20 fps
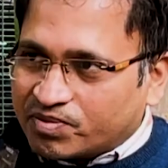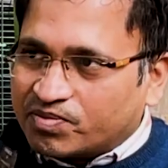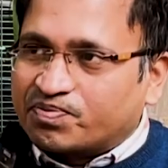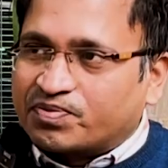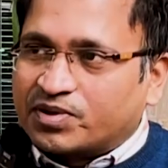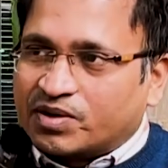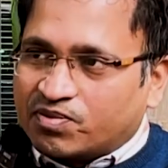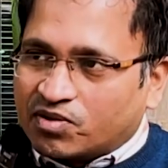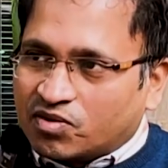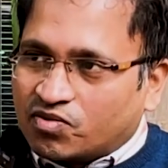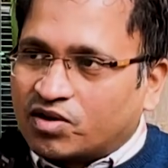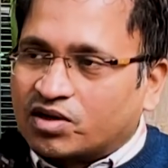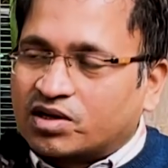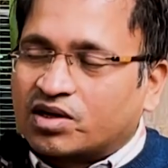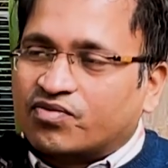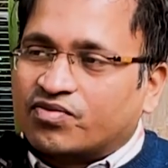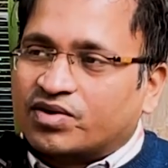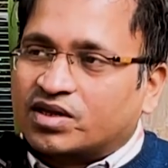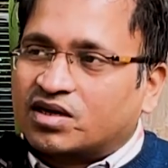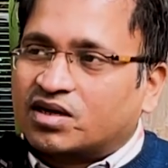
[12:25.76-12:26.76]
people
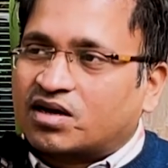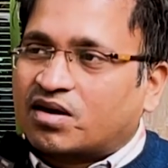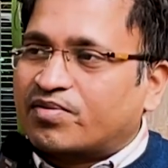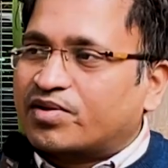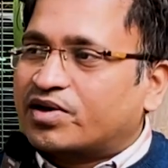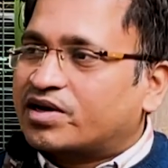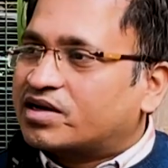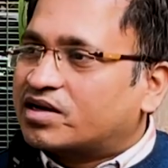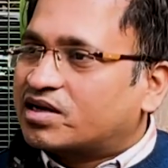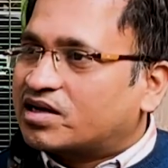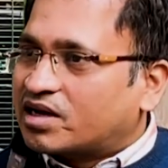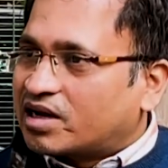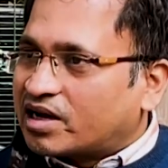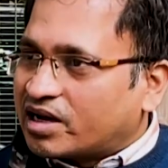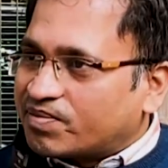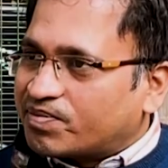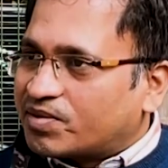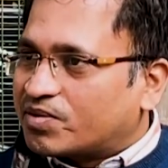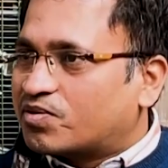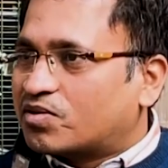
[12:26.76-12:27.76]
working with the community
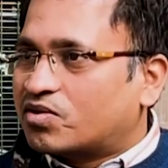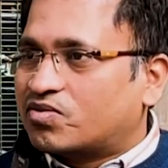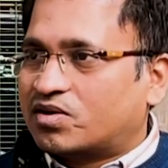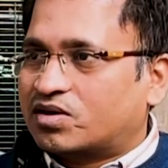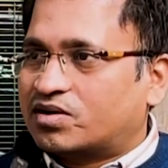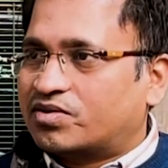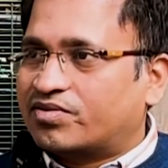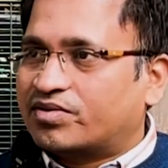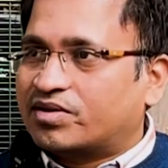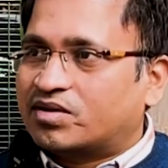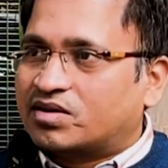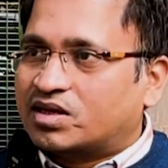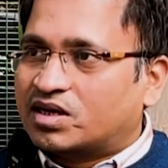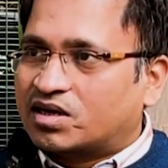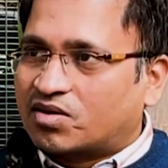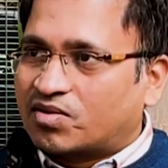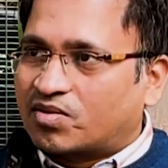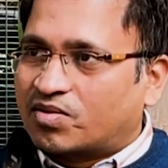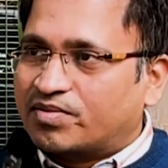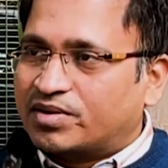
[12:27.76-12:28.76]
and people working with the
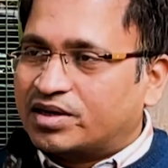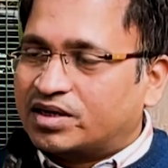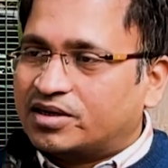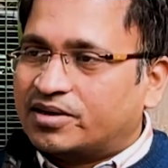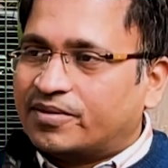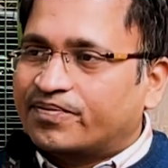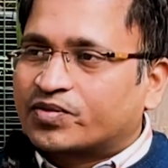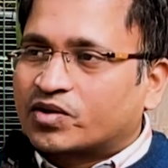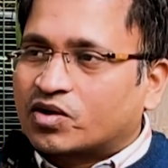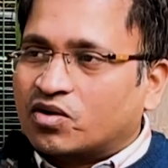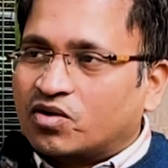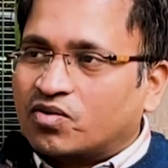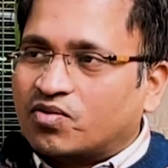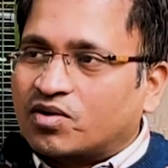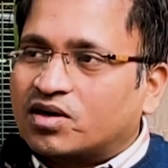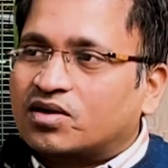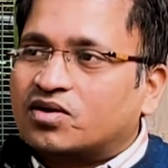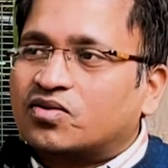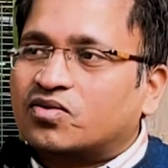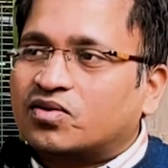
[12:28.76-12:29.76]
government, we
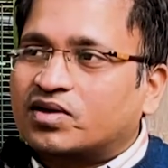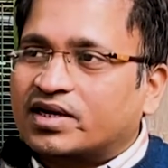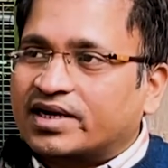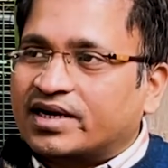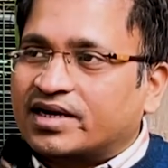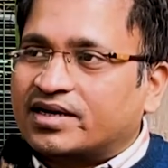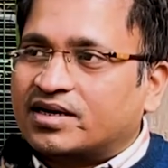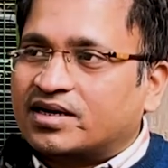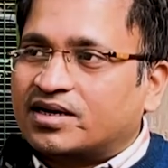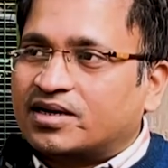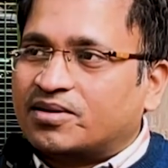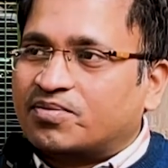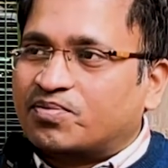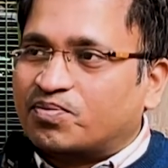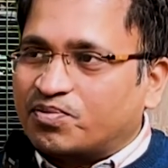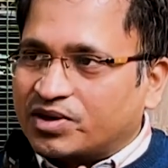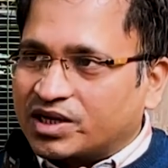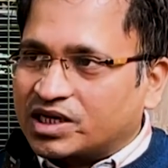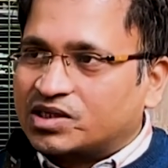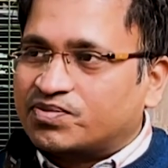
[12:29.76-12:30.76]
want to create a
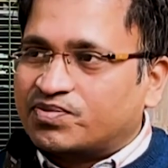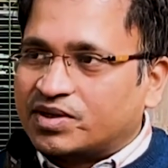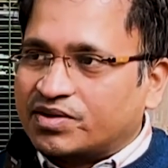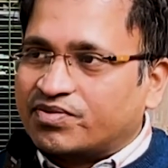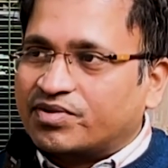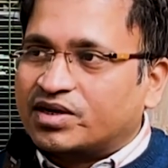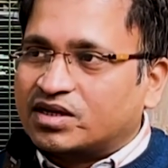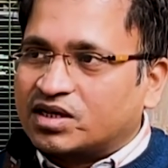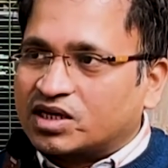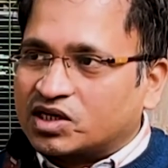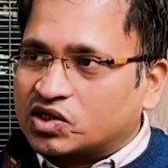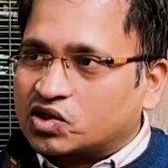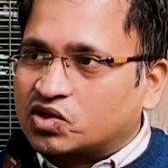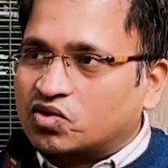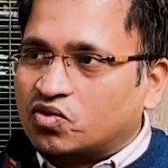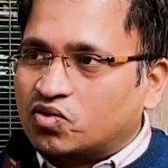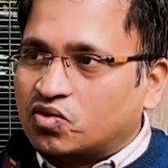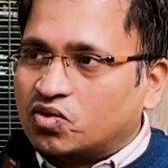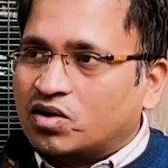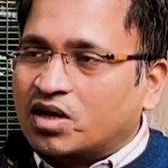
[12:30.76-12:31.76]
bridge between these
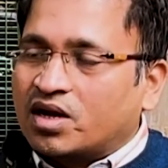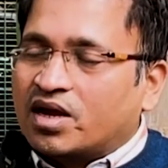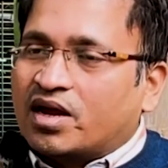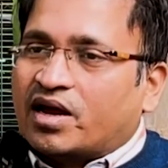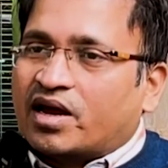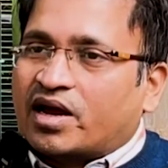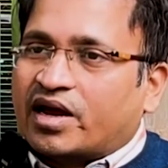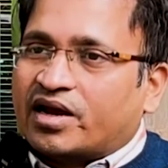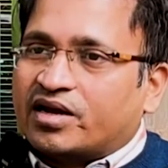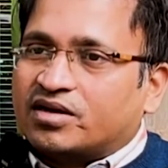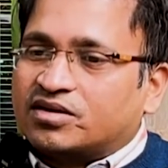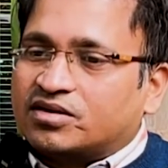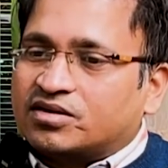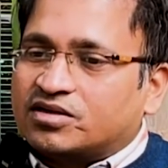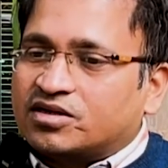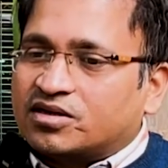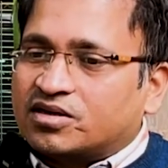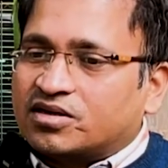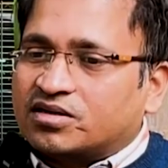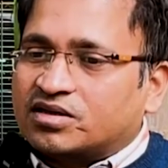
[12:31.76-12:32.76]
two. And
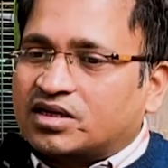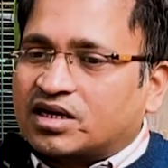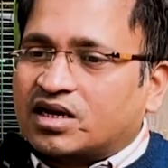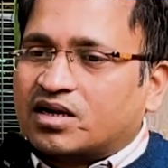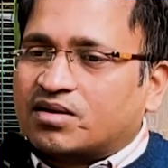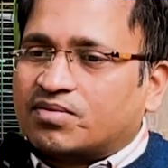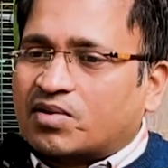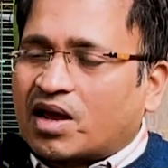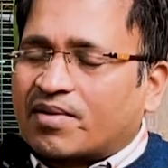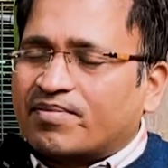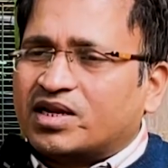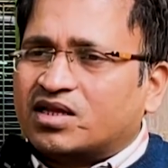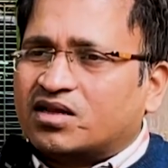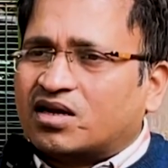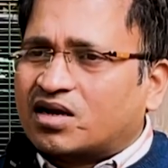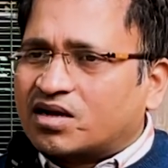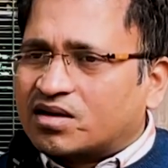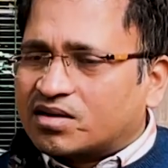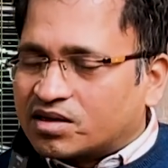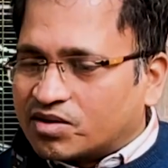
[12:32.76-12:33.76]

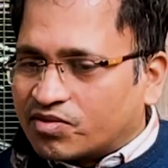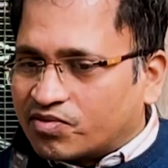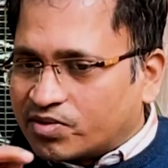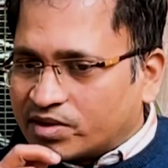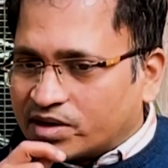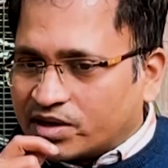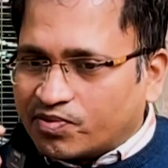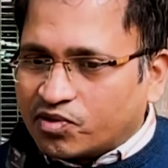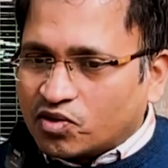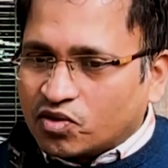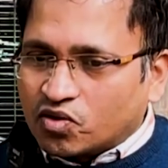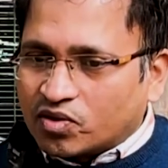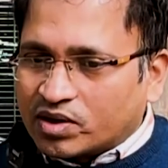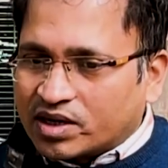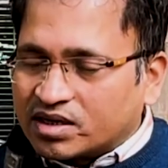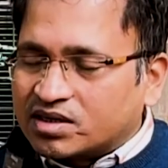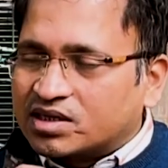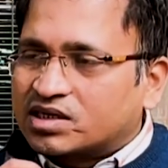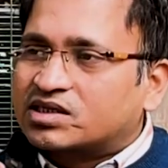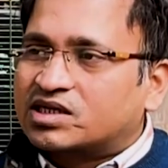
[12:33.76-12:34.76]
if you look
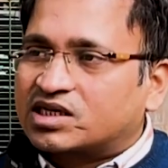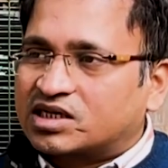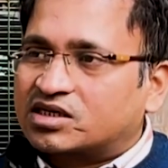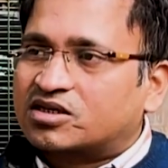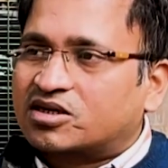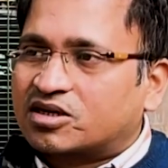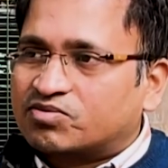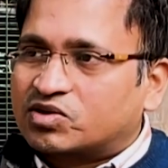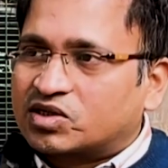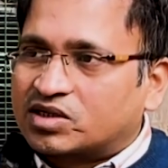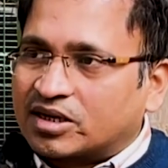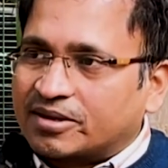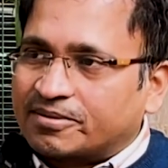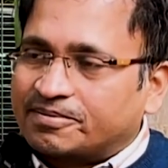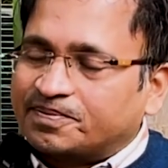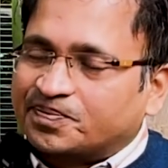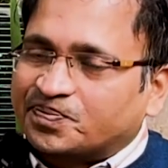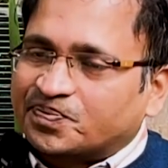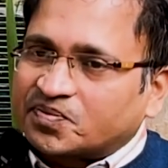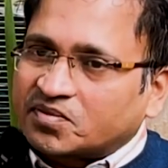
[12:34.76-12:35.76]
at the systems now,
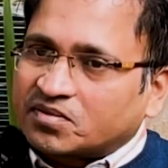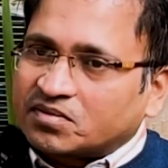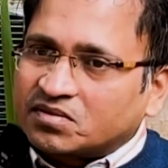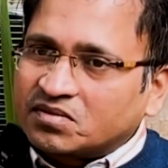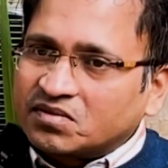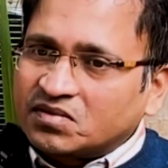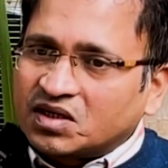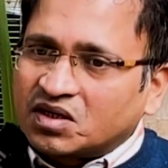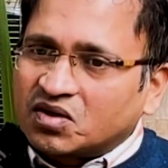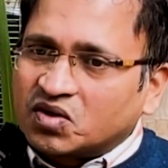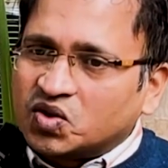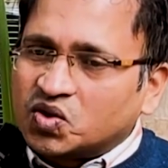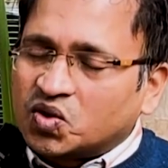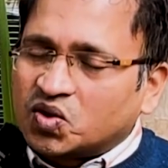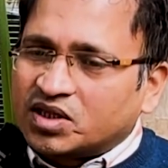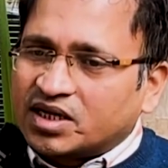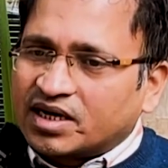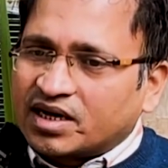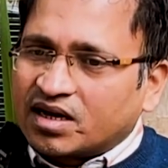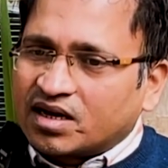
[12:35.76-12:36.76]
so
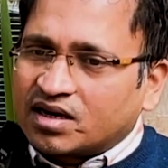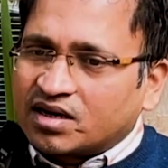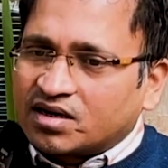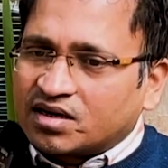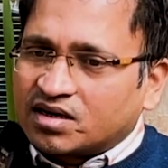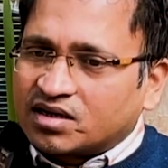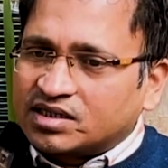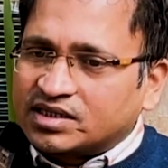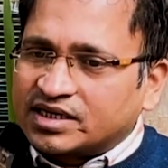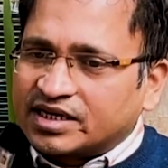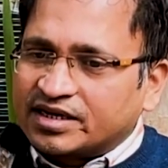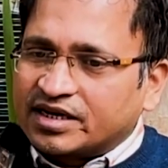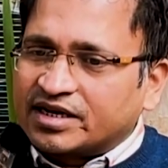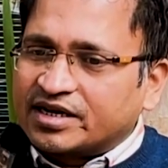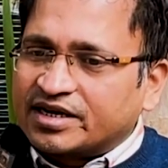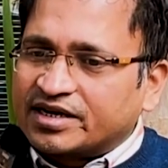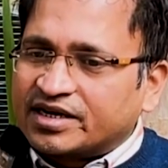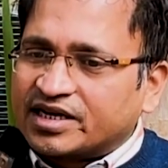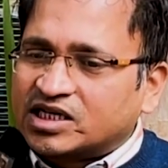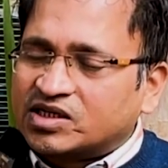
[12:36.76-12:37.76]
there are certain
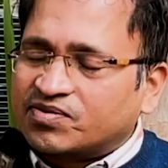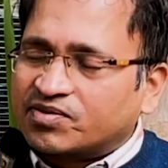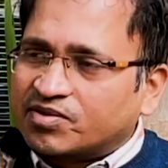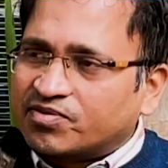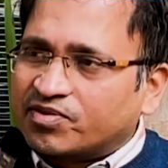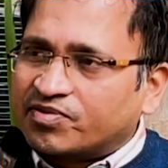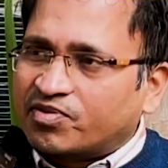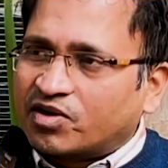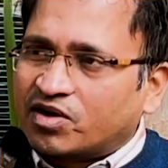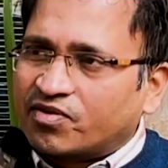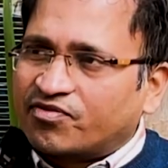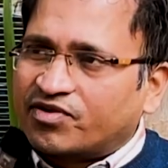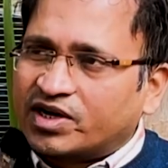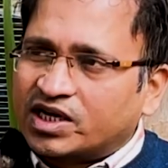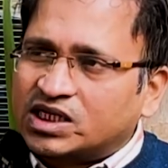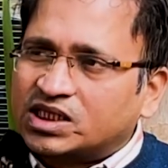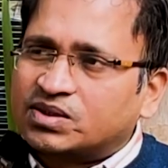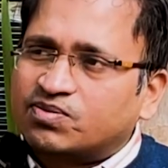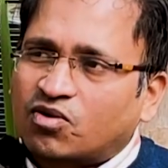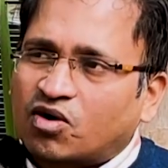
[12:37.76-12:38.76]
areas where for
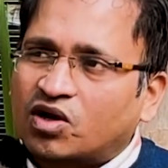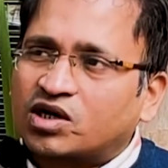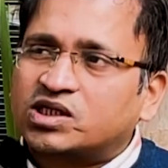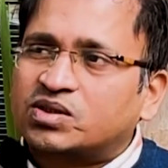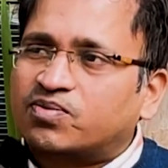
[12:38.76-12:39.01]
very small